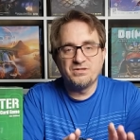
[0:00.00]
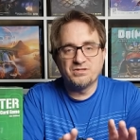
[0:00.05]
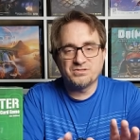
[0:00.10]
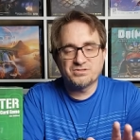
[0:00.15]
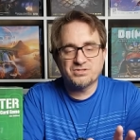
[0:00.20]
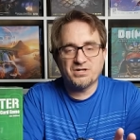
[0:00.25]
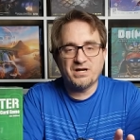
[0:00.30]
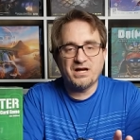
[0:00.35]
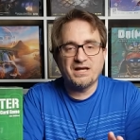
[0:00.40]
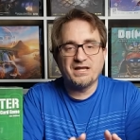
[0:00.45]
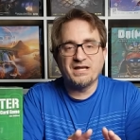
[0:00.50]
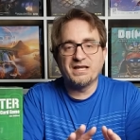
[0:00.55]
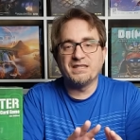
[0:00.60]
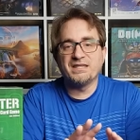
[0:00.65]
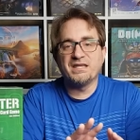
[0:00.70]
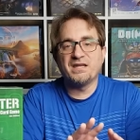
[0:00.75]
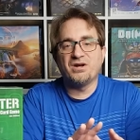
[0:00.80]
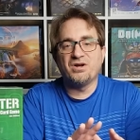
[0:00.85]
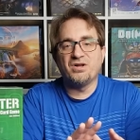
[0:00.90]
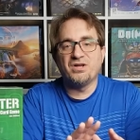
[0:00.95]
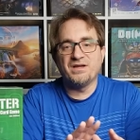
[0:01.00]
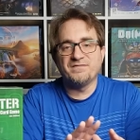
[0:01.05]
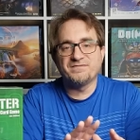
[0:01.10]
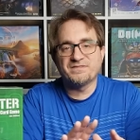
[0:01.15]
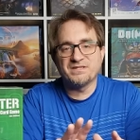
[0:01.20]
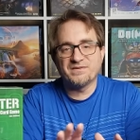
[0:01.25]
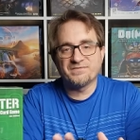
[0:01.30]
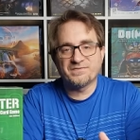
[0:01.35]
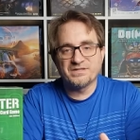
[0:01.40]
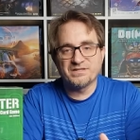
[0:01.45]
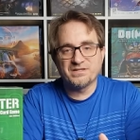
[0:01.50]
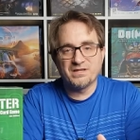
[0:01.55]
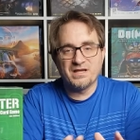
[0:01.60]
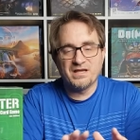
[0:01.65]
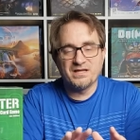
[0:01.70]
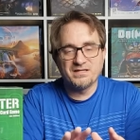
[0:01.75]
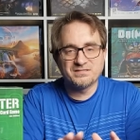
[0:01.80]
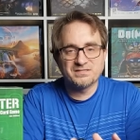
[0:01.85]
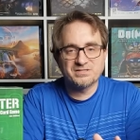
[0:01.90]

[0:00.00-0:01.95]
try, and they all have different uh,